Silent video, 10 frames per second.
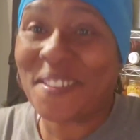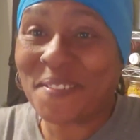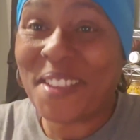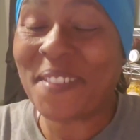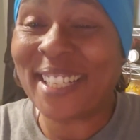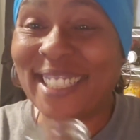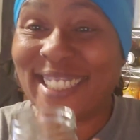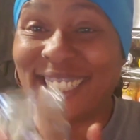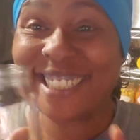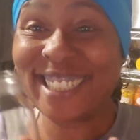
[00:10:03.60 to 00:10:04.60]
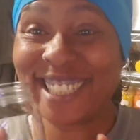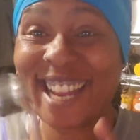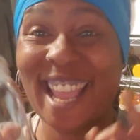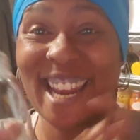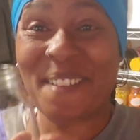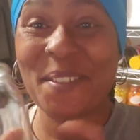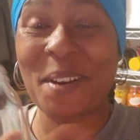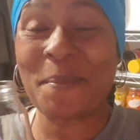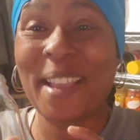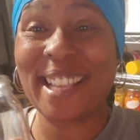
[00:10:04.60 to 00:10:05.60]
I made my decision and I'm going to
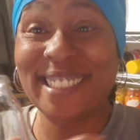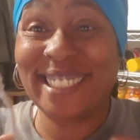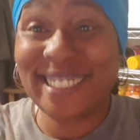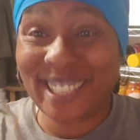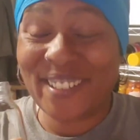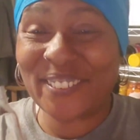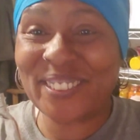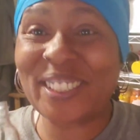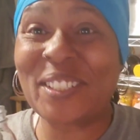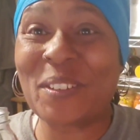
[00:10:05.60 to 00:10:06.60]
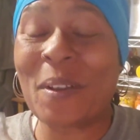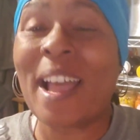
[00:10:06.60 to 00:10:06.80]
pass this on to